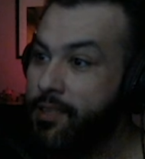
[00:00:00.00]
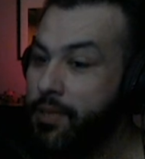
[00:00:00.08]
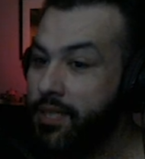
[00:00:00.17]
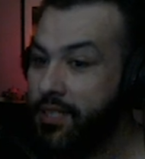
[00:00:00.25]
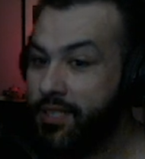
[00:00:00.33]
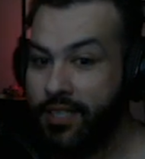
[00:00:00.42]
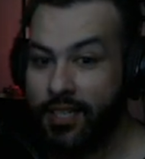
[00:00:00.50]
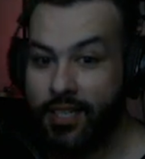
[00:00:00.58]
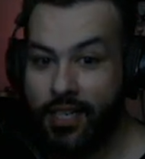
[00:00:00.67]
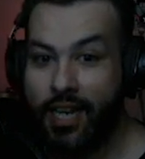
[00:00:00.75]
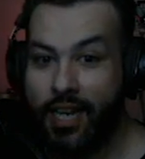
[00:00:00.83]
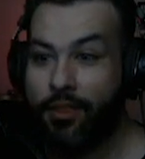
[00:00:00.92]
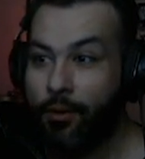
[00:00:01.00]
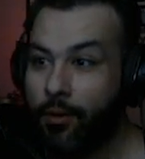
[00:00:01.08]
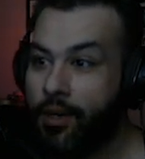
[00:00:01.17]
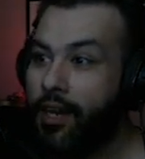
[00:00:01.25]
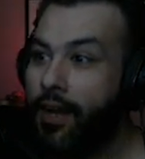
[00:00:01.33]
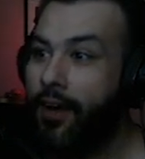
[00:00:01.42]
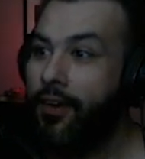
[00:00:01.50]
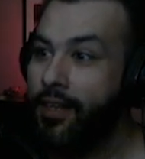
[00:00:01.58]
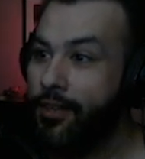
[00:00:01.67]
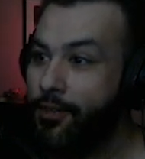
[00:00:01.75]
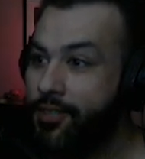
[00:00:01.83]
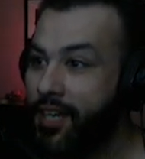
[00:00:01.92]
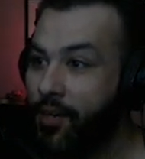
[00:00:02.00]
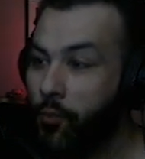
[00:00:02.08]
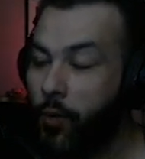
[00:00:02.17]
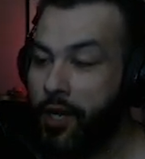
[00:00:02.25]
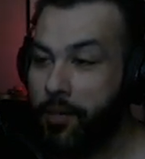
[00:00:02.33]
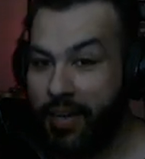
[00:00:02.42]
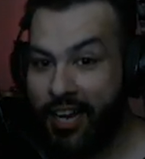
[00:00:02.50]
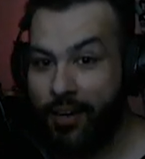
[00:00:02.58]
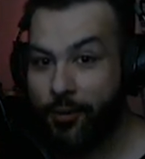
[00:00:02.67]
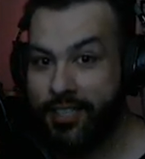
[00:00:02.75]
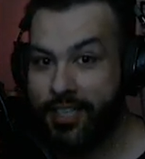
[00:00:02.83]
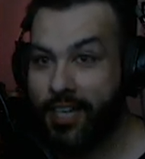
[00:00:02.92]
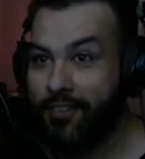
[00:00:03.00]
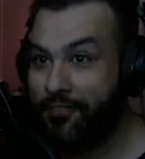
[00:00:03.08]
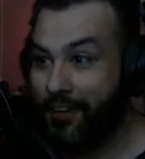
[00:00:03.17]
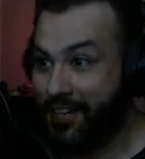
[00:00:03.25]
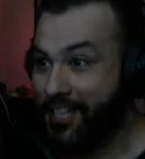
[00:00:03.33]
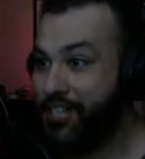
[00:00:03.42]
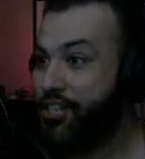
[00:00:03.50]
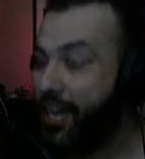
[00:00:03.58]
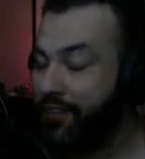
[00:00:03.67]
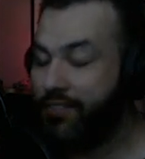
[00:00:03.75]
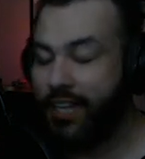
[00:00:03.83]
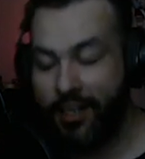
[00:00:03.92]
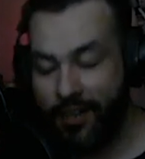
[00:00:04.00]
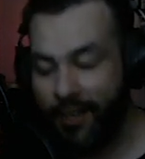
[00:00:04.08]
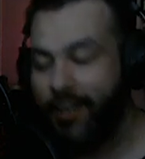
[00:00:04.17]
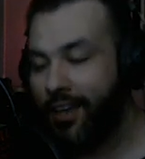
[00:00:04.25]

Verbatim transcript: and you see a guy throwing a Heil Hitler saying white power, he's got a fucking shaved head,